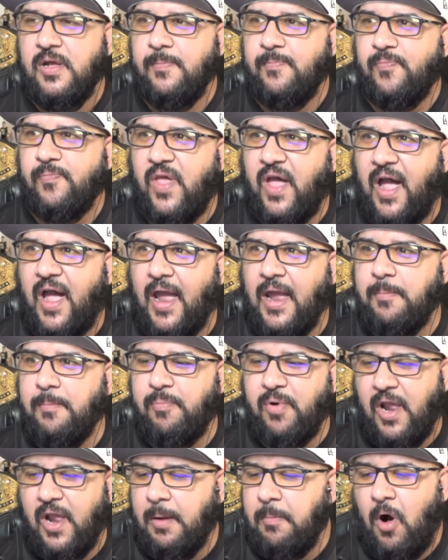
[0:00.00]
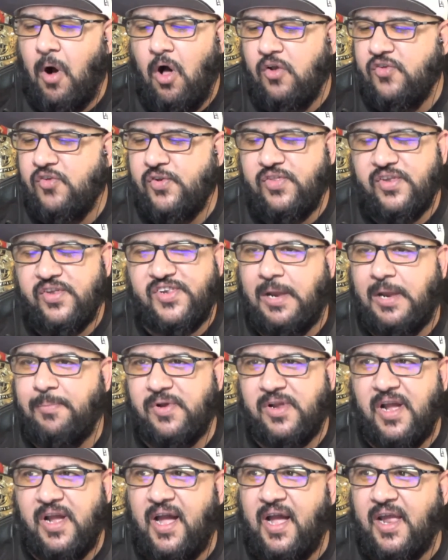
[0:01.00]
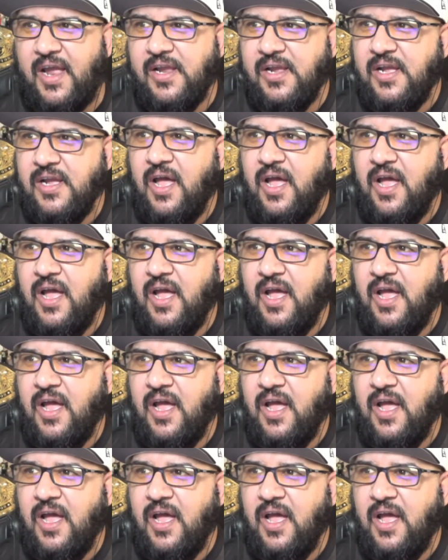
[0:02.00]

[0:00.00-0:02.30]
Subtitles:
But I'm also the type of guy,